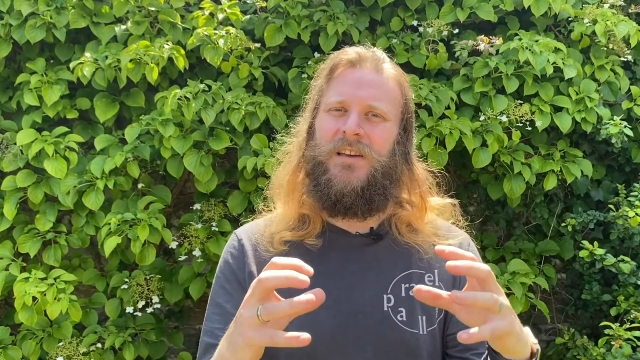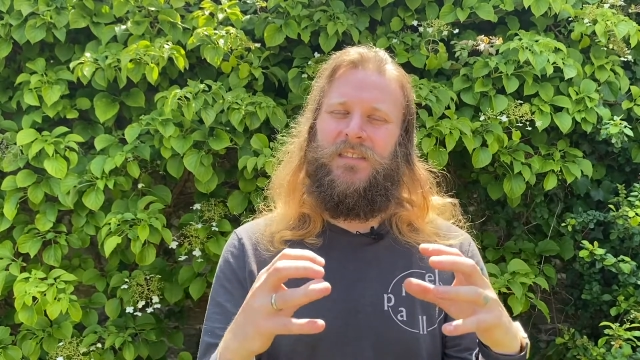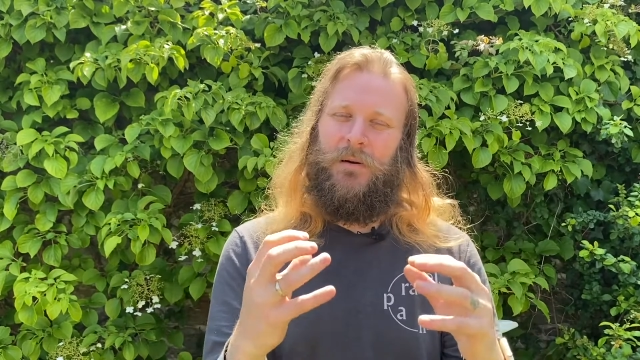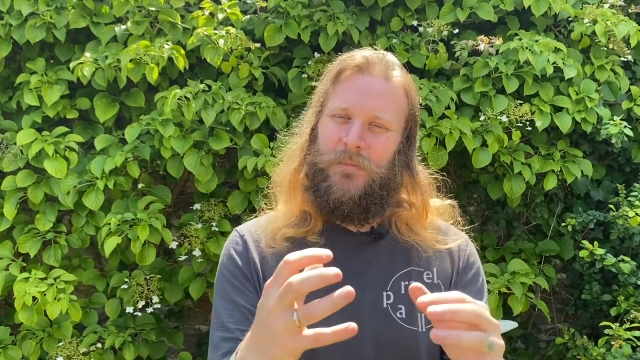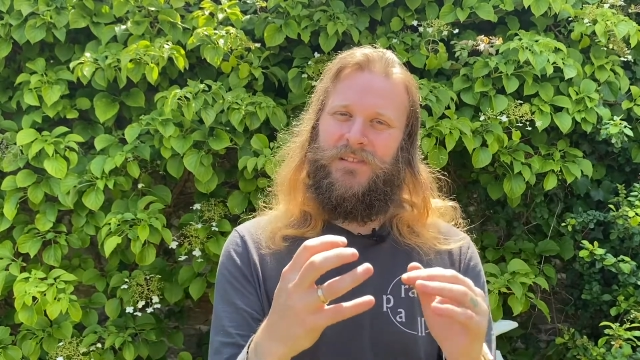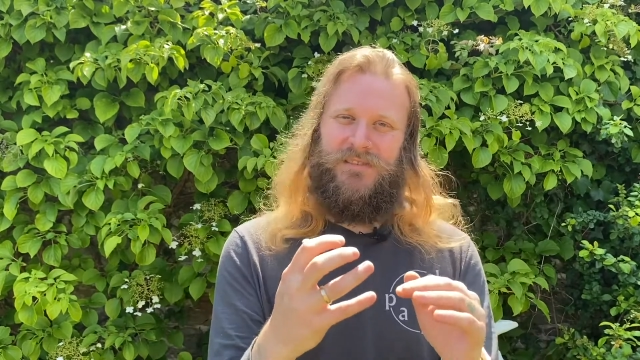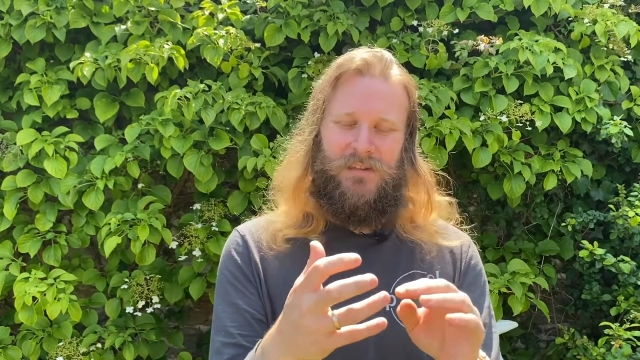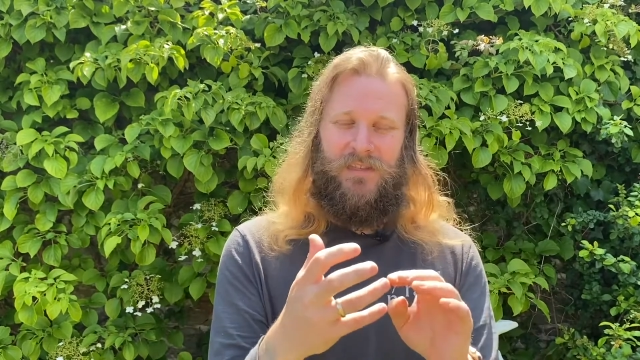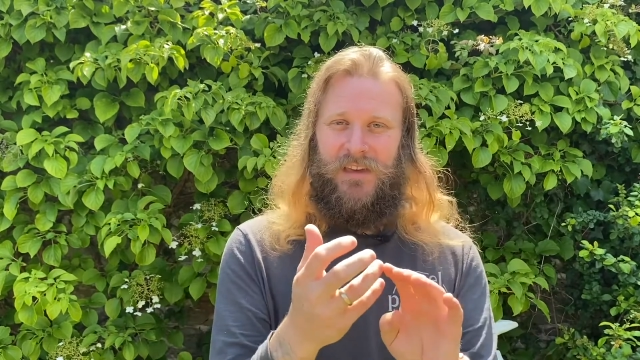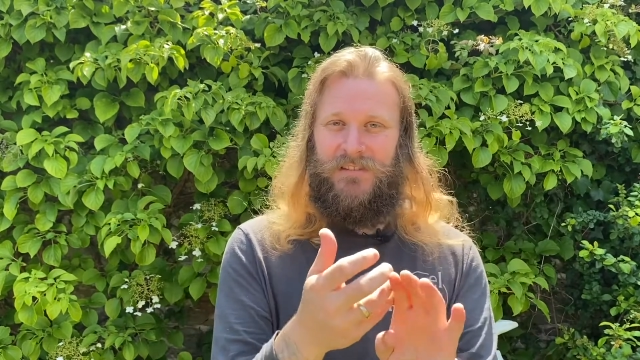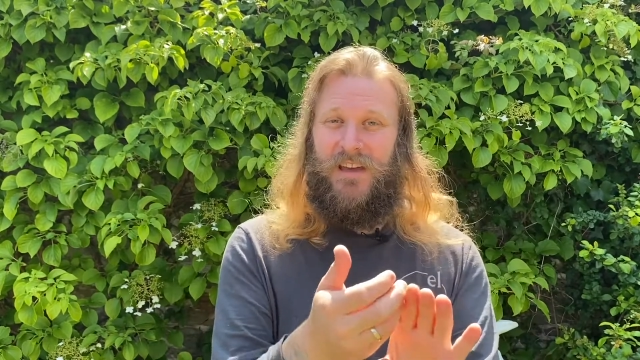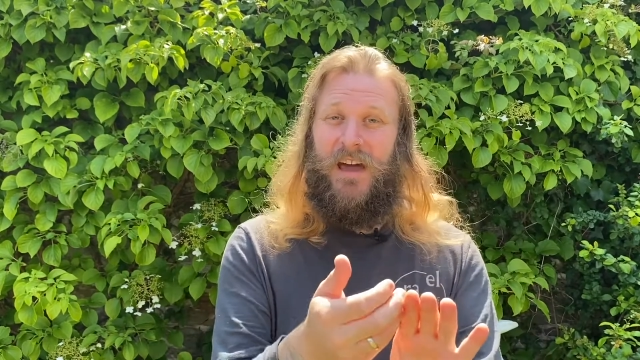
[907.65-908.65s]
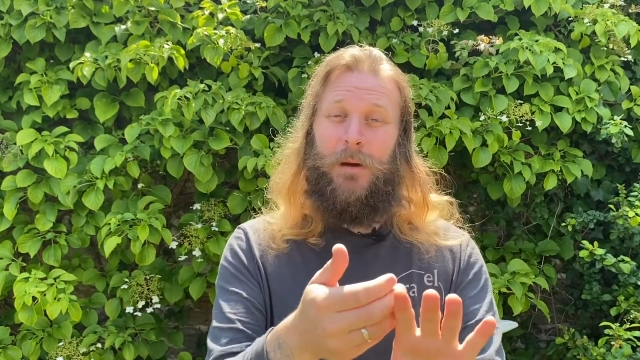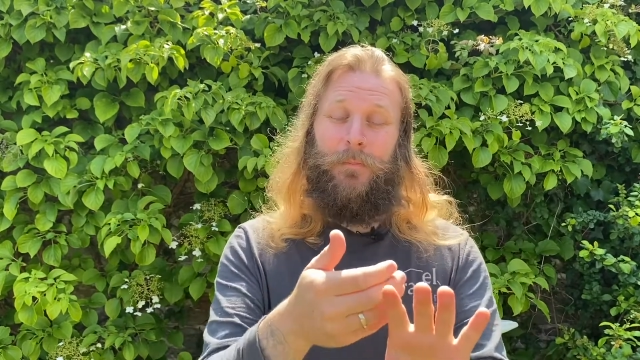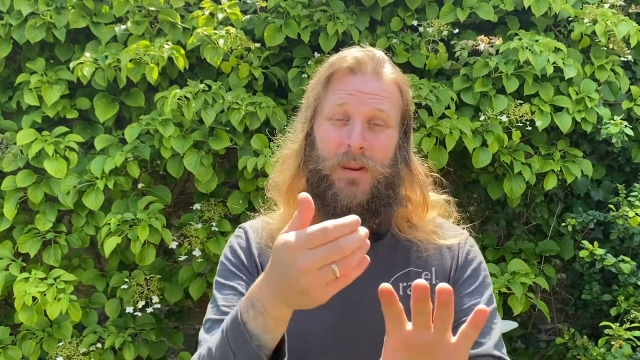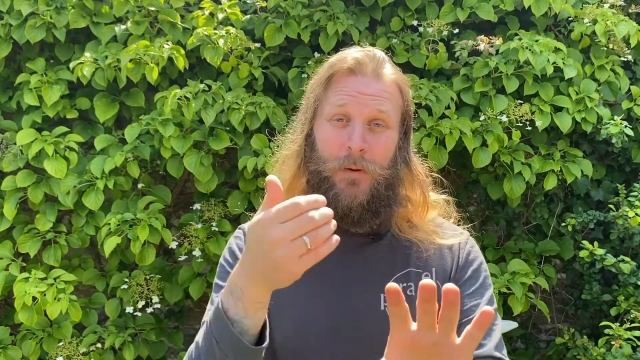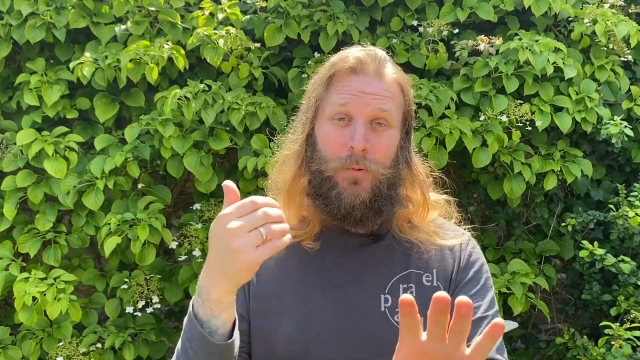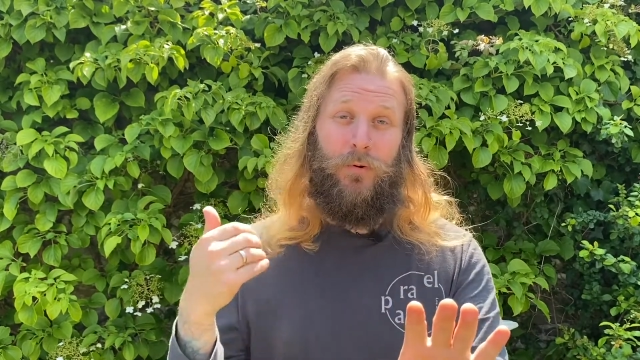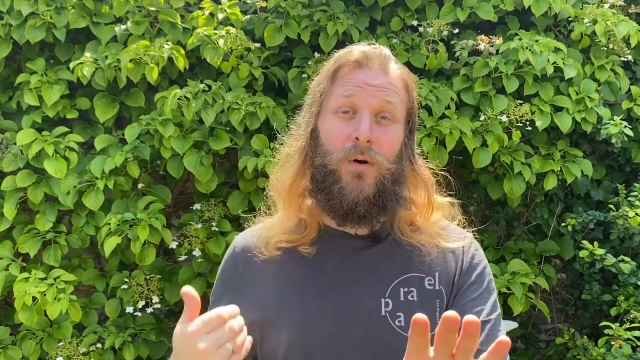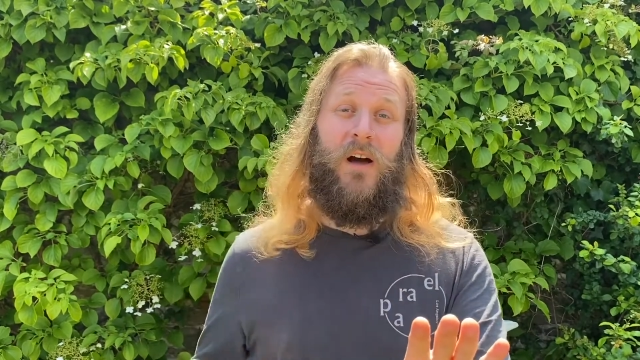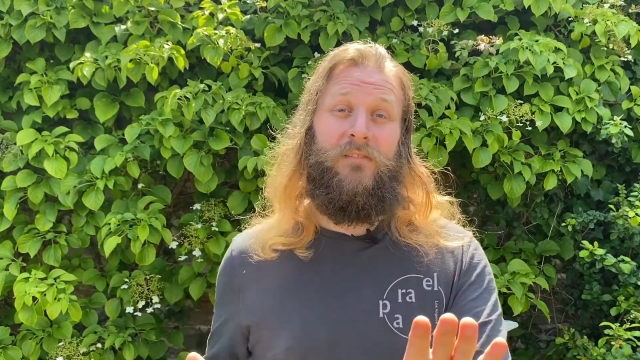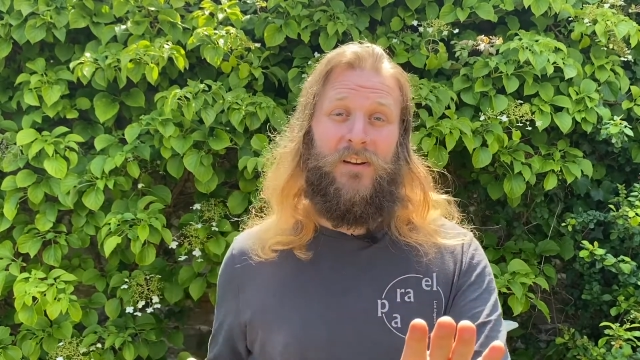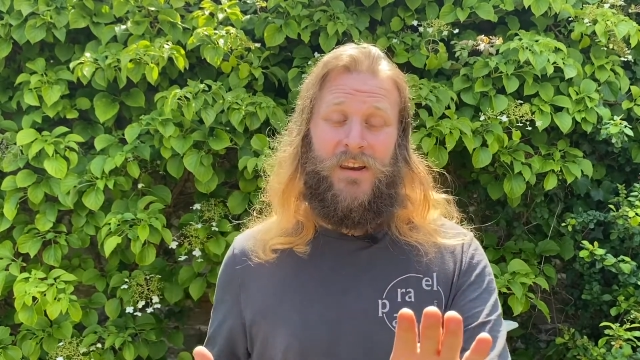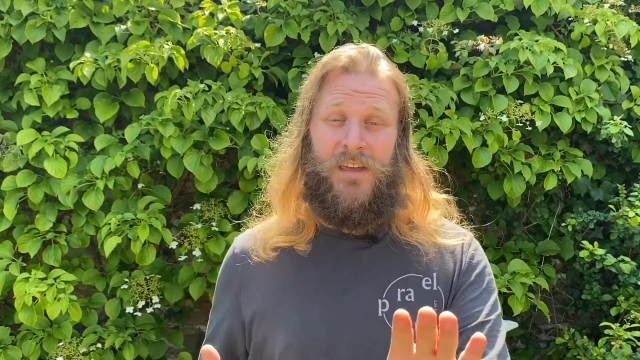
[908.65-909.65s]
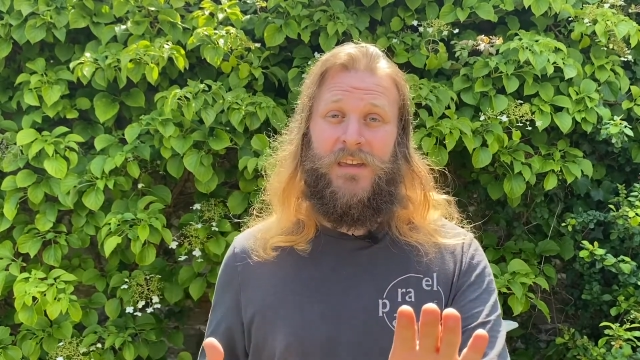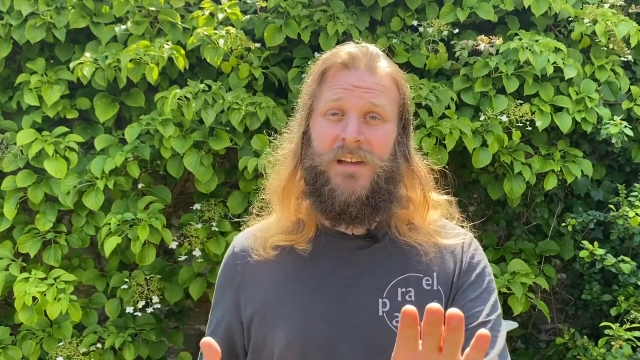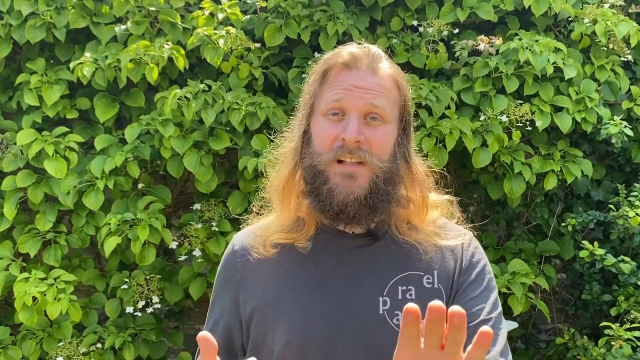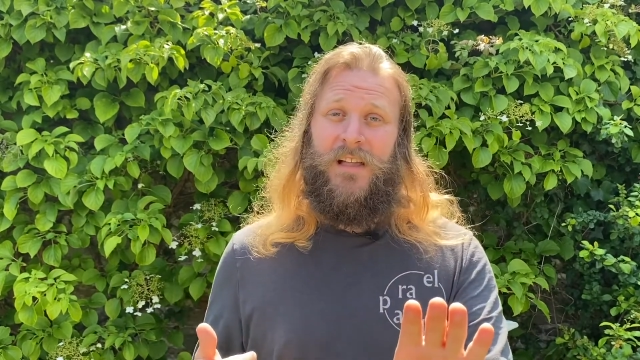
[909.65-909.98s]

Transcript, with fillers: That means that things are happening privately,